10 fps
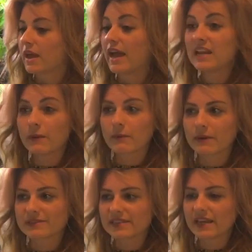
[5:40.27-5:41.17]
Anyway, what
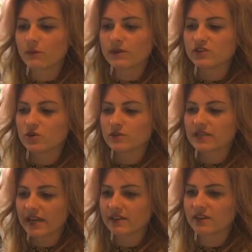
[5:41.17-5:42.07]
I was saying was, you'll
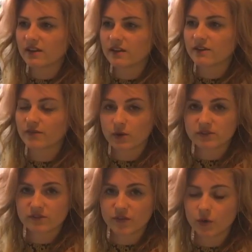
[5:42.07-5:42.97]
take the
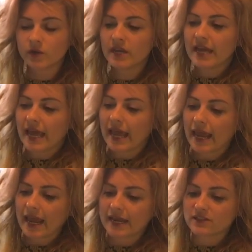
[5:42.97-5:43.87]
frozen food
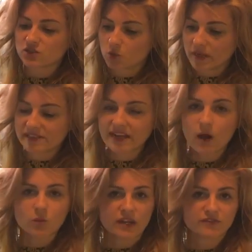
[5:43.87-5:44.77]
and squeeze it
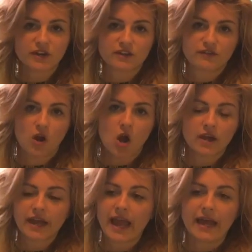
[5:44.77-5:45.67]
out right in front of the
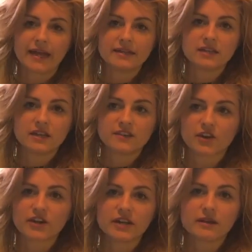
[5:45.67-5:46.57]
frog, and
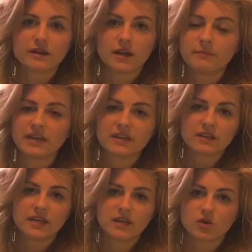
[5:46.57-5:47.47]
they're gonna
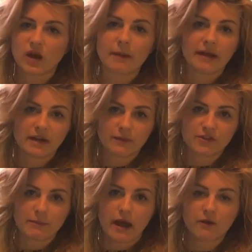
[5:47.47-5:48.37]
immediately grab at it with
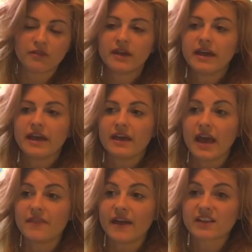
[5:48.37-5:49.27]
their mouth.
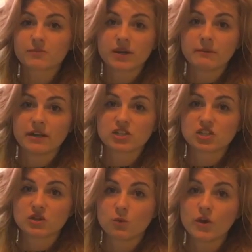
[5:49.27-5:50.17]
And that's pretty
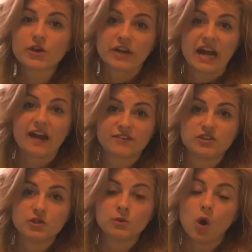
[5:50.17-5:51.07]
much what you're gonna have to
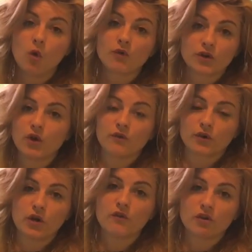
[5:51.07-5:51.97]
do over and
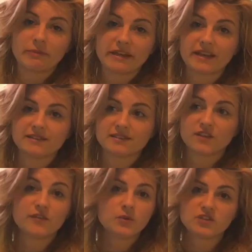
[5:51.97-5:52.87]
over and over, because the
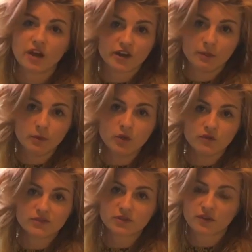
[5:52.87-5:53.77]
food's not gonna
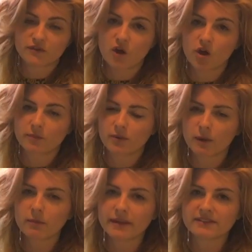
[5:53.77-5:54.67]
move. So the frog
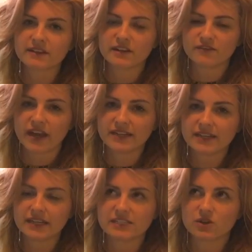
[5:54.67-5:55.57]
probably isn't gonna find
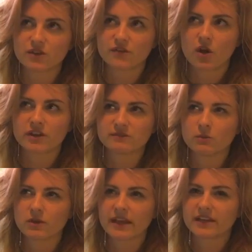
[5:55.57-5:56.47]
it until the frog is
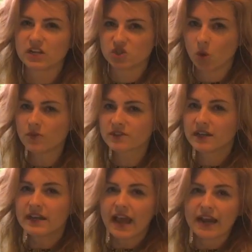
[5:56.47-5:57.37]
more like an adult
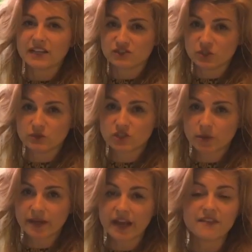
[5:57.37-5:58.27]
and is used
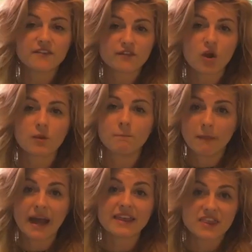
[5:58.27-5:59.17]
to it, and the frog
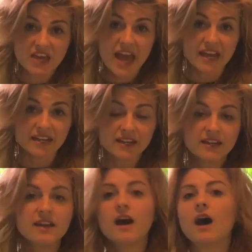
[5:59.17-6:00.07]
might then
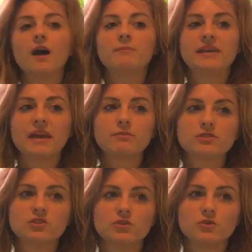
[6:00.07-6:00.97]
be
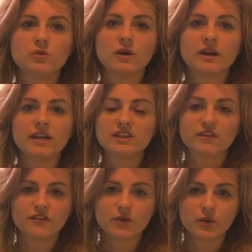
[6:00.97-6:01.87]
able to eat the
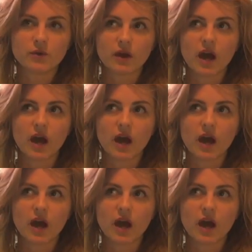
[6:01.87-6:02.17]
food